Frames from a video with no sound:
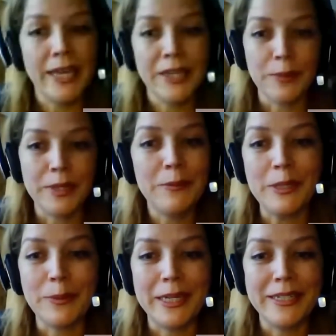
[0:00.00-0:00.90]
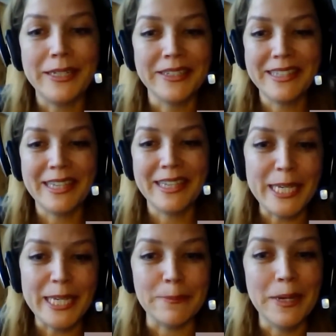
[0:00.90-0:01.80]
agree with what
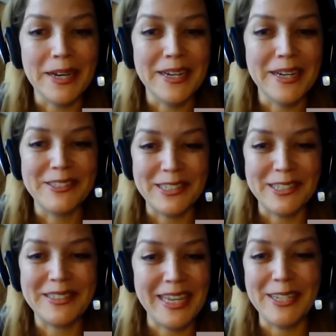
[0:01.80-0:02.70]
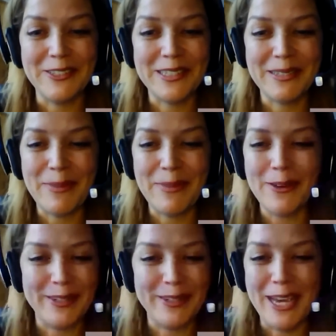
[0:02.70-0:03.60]
Salim just said, just
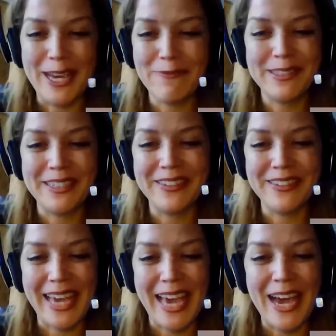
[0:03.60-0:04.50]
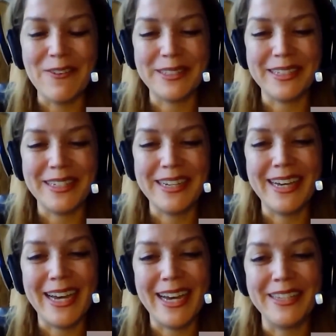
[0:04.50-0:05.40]
about on every single count.
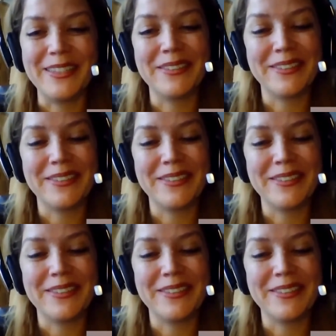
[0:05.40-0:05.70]
I